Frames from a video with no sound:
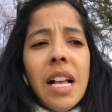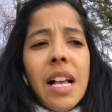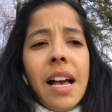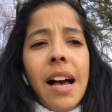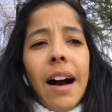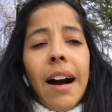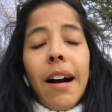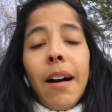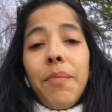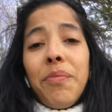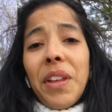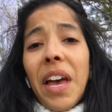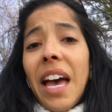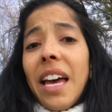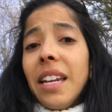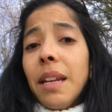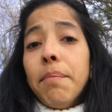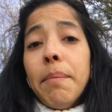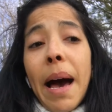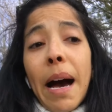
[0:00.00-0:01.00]

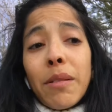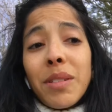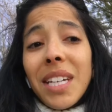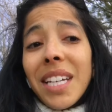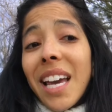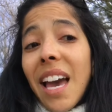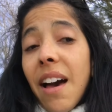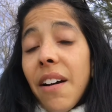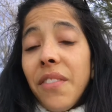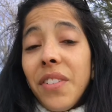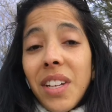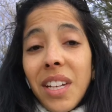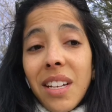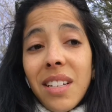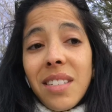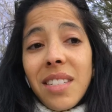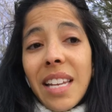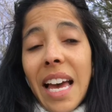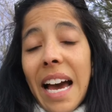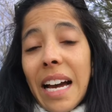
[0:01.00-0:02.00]
And mounting
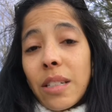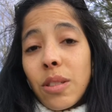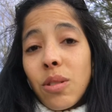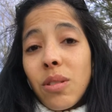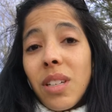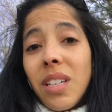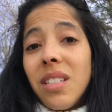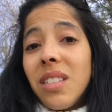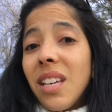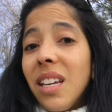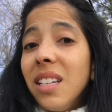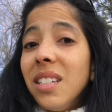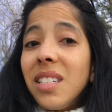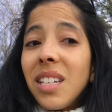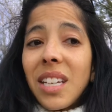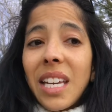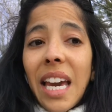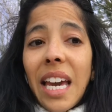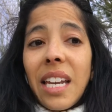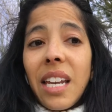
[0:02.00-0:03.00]
evidence actually is
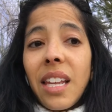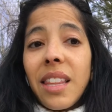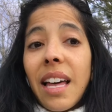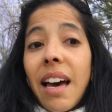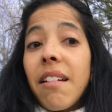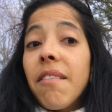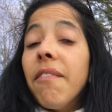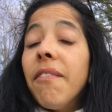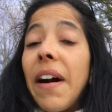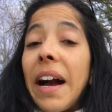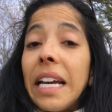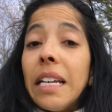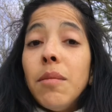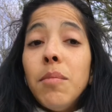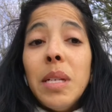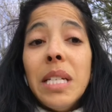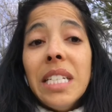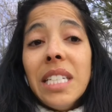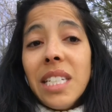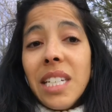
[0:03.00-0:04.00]
indicating that
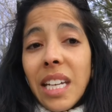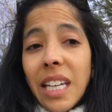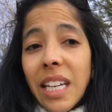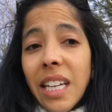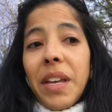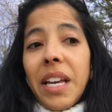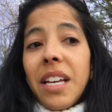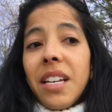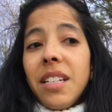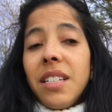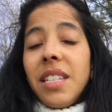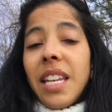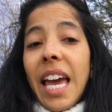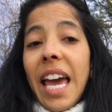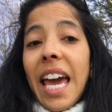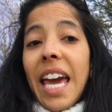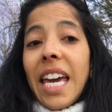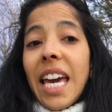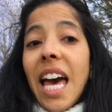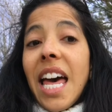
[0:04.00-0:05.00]
vitamin D is
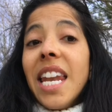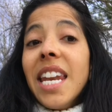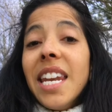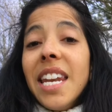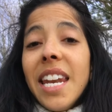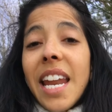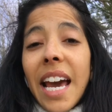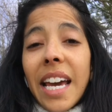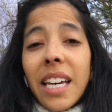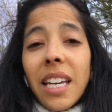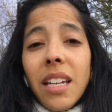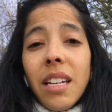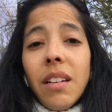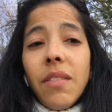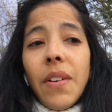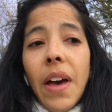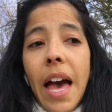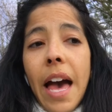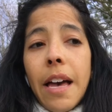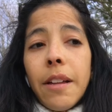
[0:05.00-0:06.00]
a negative
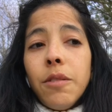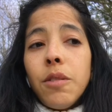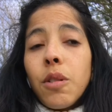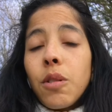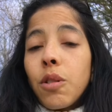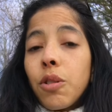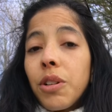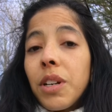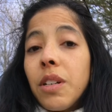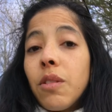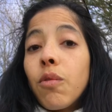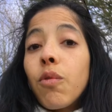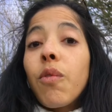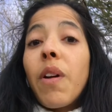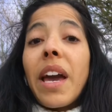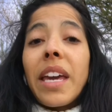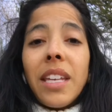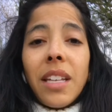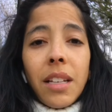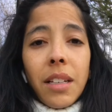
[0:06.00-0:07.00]
endocrine
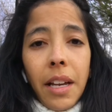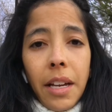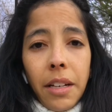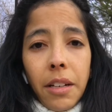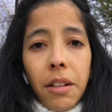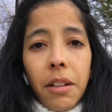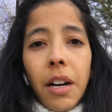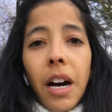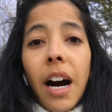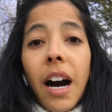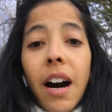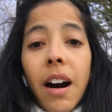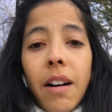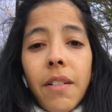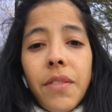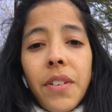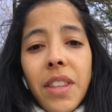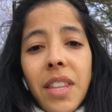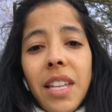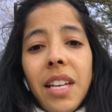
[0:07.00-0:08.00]
regulator
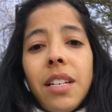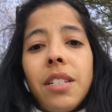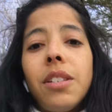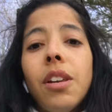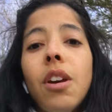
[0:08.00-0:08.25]
of this